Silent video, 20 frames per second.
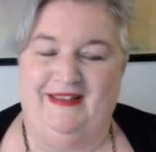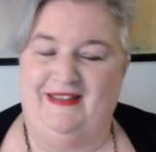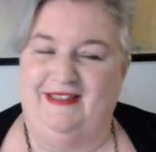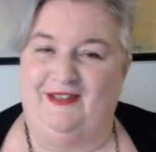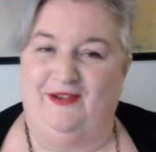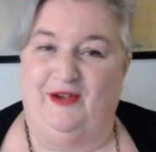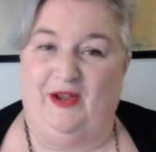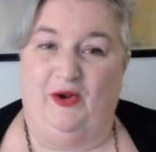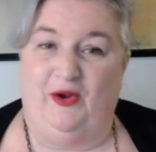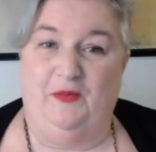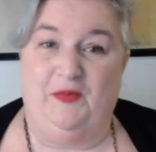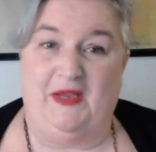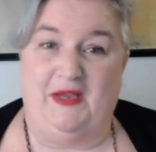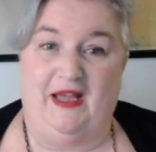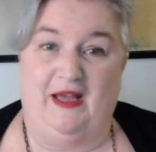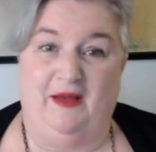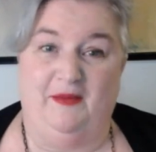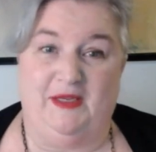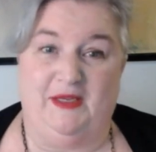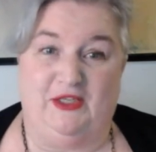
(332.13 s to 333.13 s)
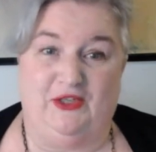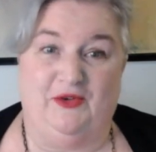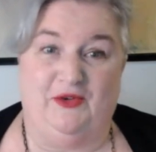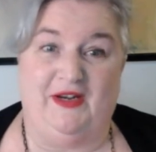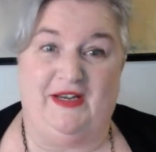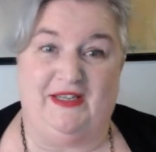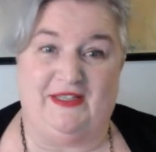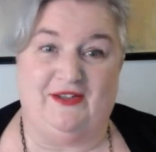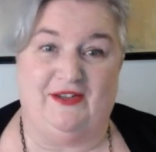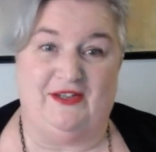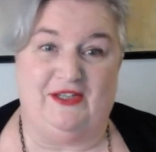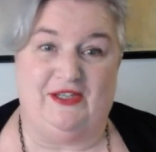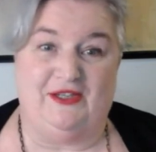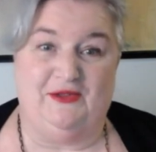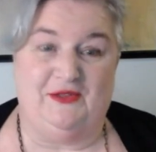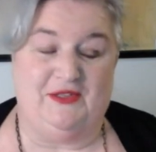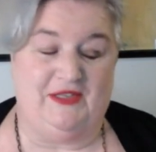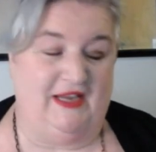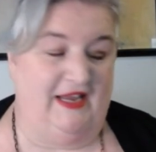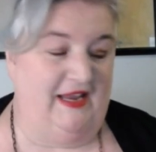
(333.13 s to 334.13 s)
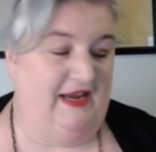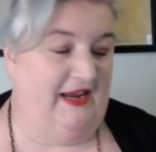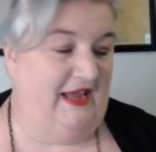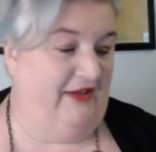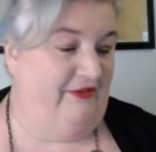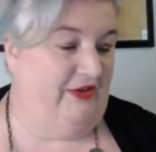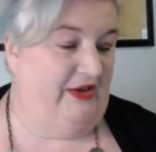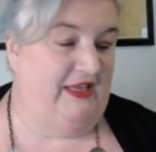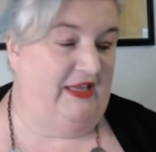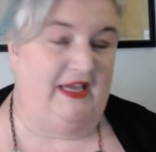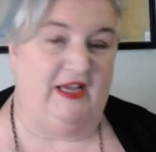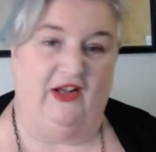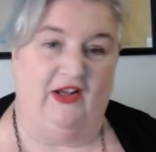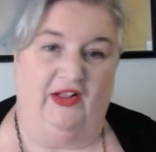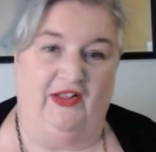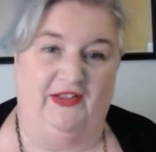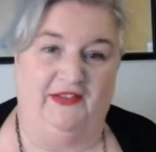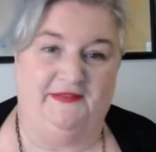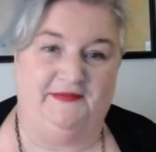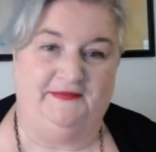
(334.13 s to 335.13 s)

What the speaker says: So I hope you come and join us on Tuesday and have a giggle.